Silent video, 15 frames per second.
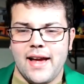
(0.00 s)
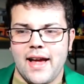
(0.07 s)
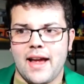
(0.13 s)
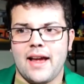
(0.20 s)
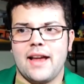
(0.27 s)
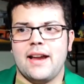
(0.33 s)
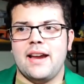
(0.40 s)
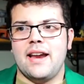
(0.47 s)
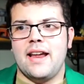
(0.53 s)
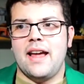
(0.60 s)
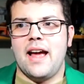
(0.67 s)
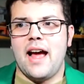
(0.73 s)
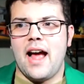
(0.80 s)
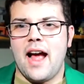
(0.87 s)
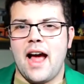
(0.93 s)
And
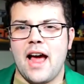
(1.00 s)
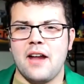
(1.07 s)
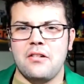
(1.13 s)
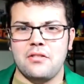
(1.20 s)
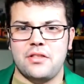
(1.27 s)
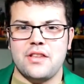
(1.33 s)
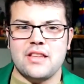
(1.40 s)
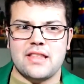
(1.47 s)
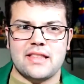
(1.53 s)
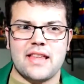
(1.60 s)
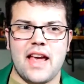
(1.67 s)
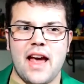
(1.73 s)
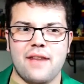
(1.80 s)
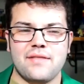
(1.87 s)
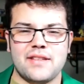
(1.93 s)
I don't think that
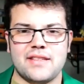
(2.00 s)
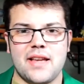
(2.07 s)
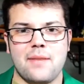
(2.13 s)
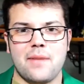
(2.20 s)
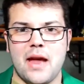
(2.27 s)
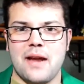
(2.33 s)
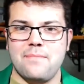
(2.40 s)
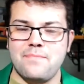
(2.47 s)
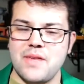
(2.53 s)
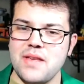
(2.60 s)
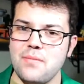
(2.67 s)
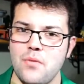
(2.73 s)
they have the same kind of B